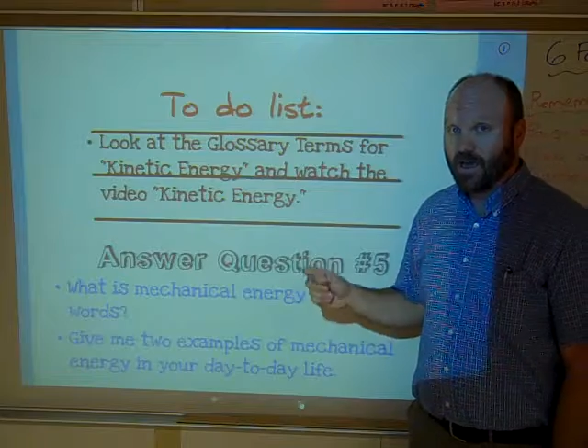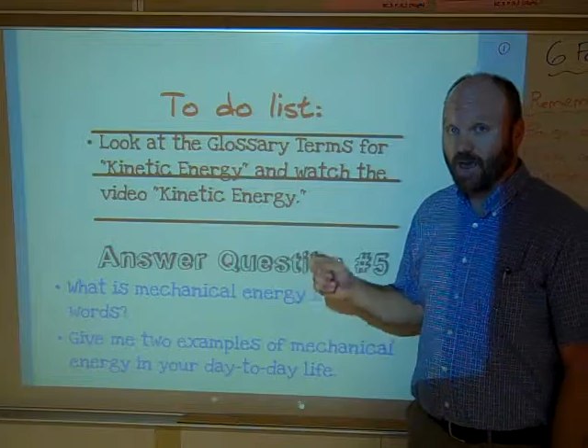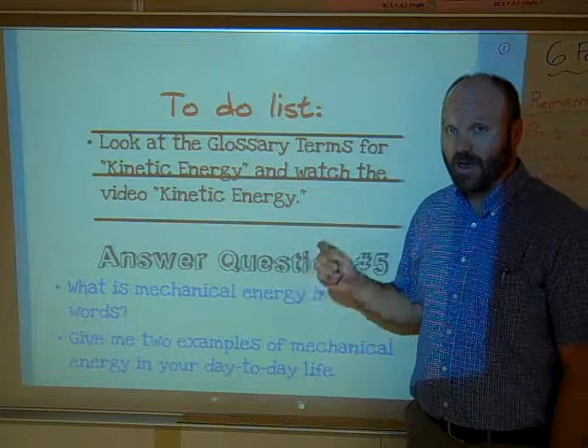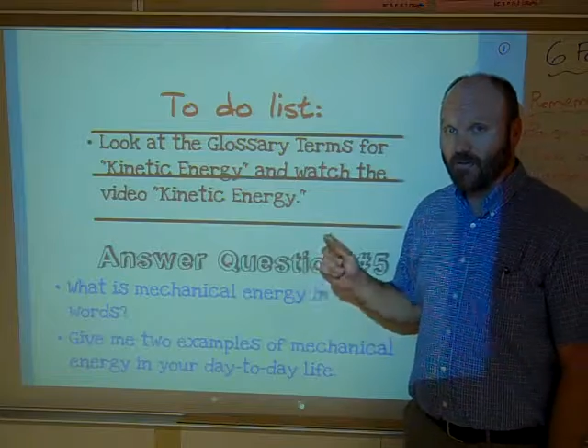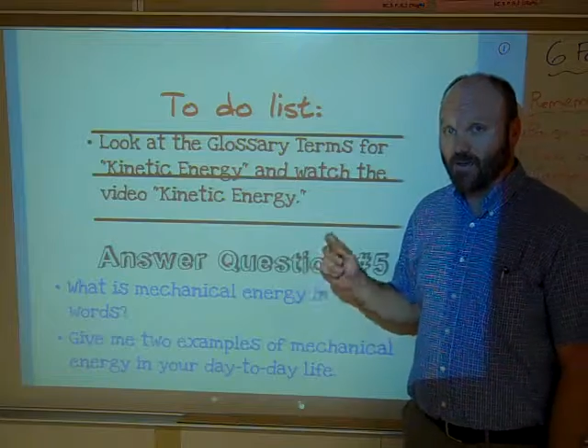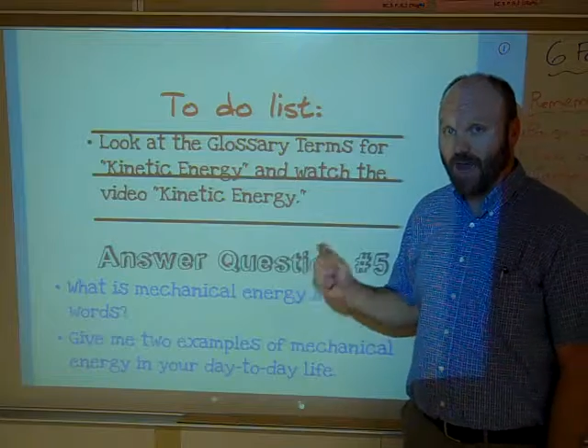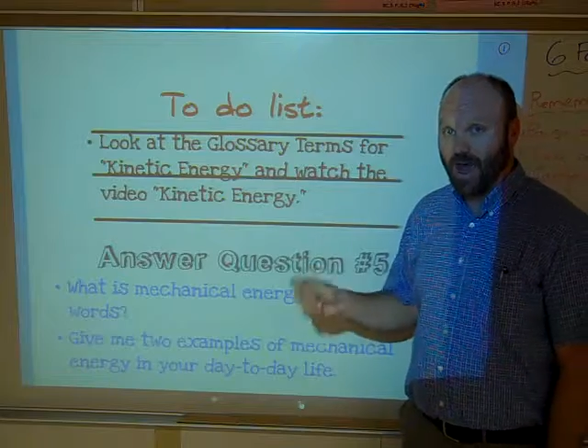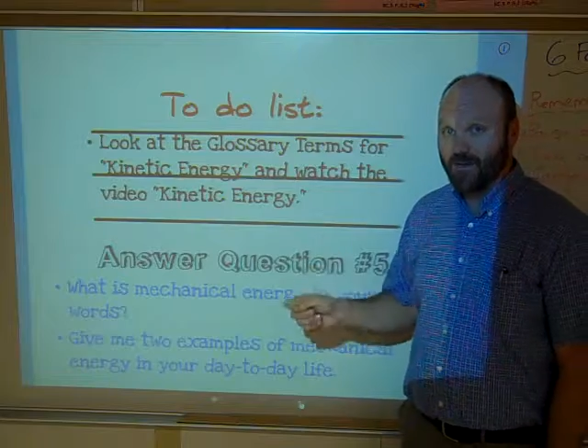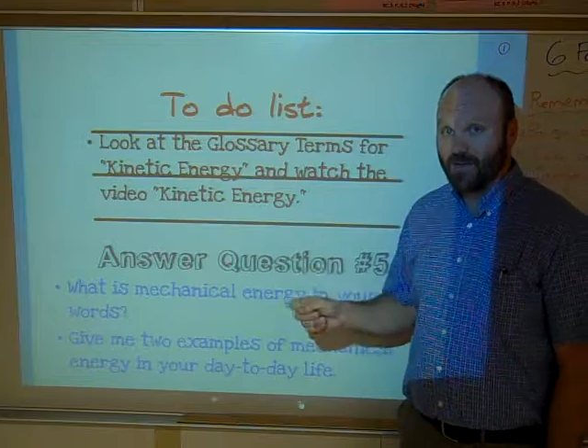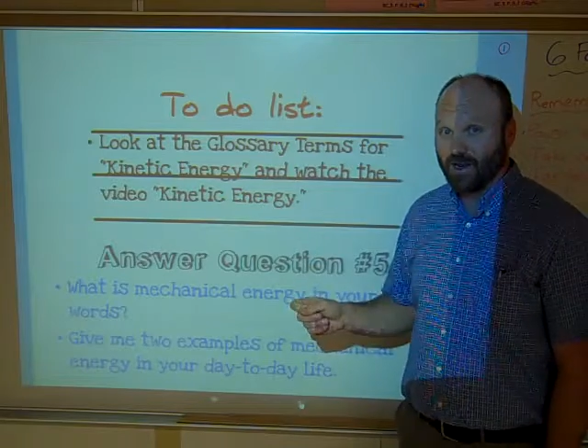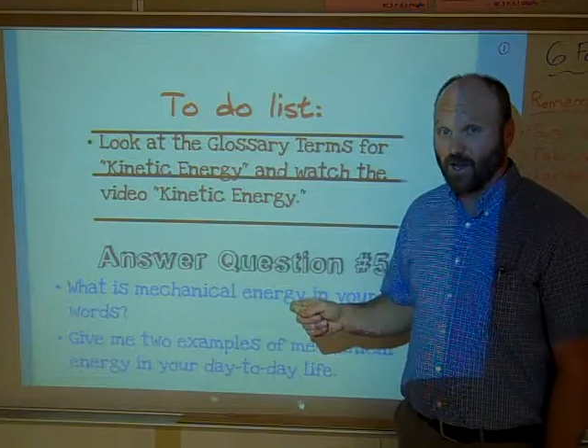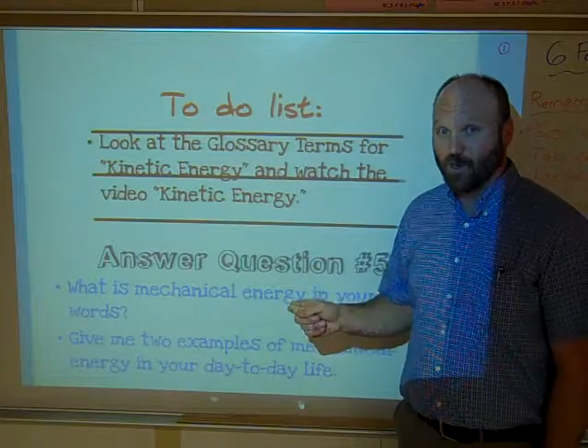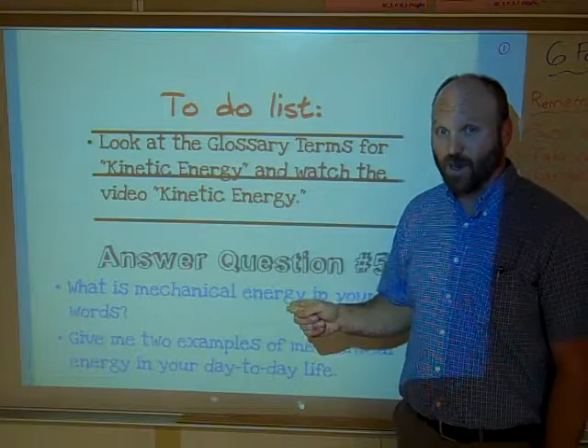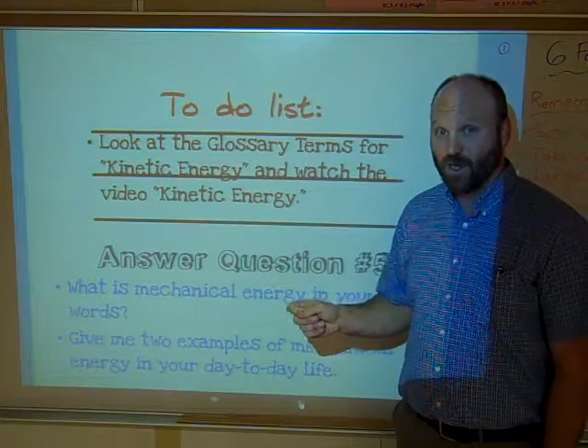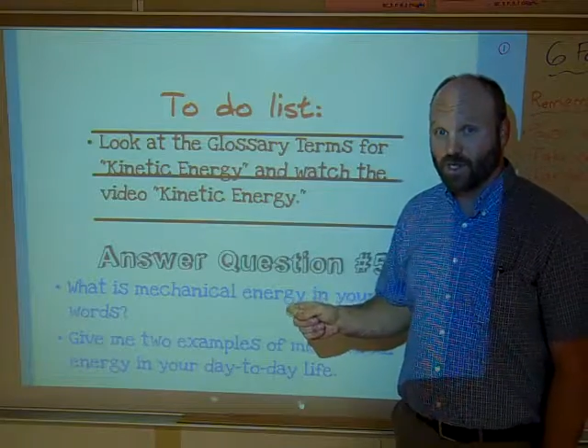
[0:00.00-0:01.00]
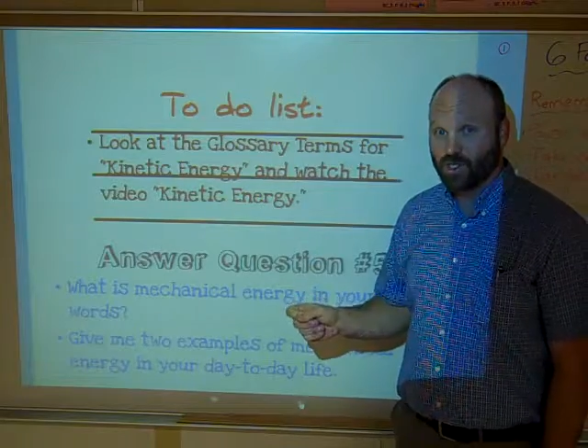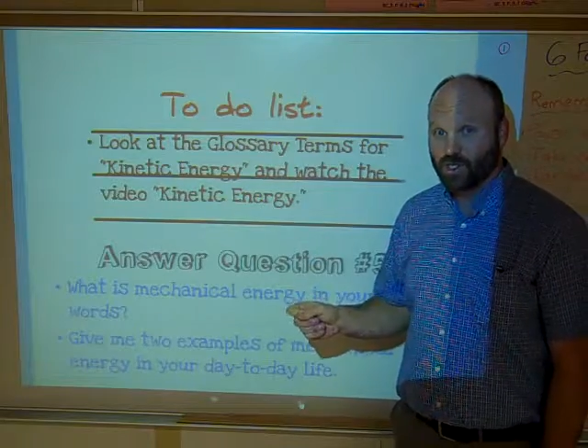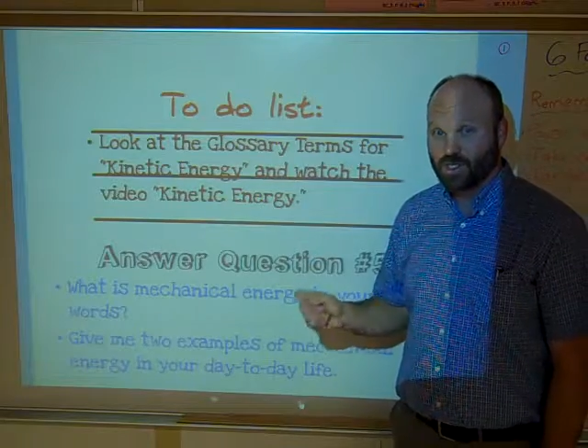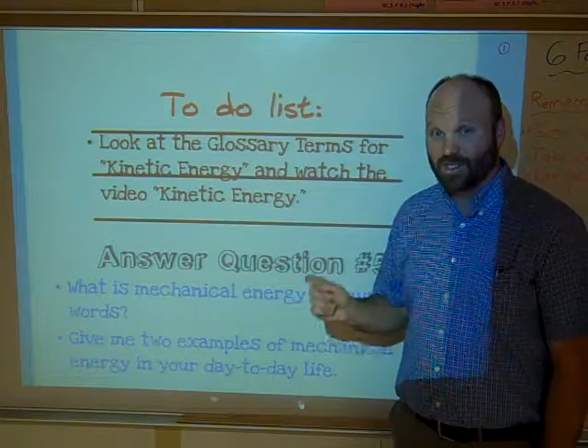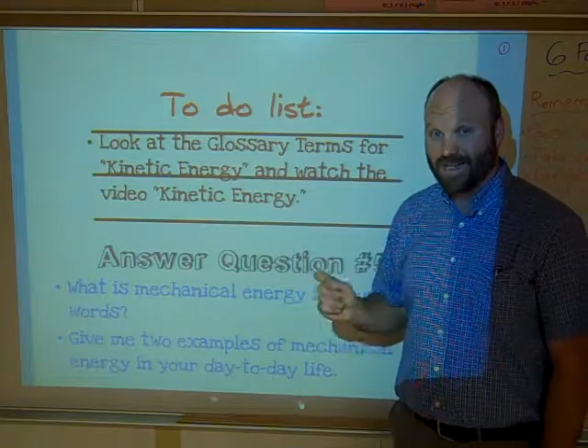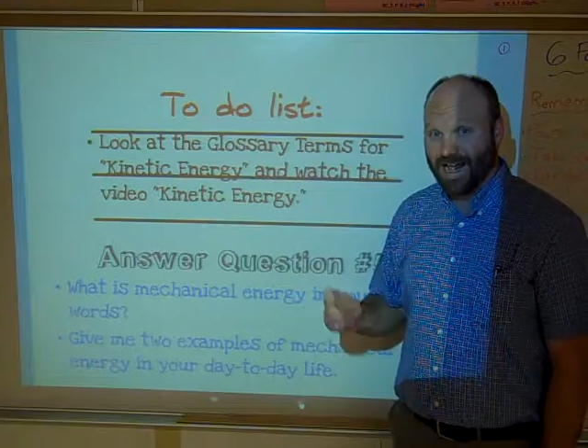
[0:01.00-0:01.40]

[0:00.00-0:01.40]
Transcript: If you have any questions,